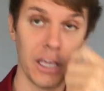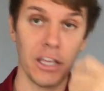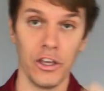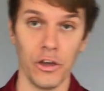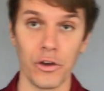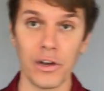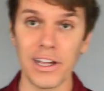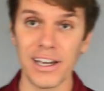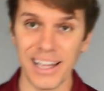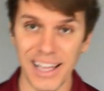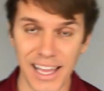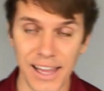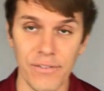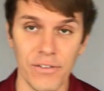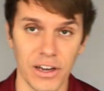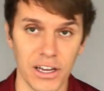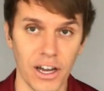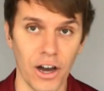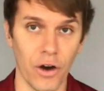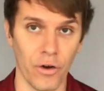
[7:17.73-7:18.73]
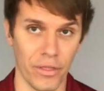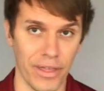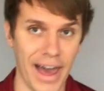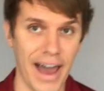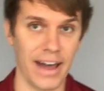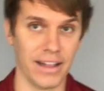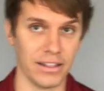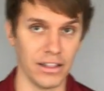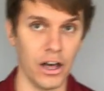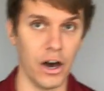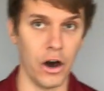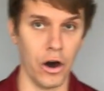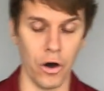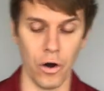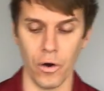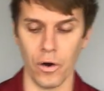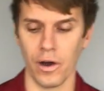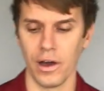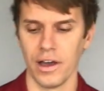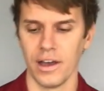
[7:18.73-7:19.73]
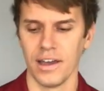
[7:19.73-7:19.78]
You can even go that low.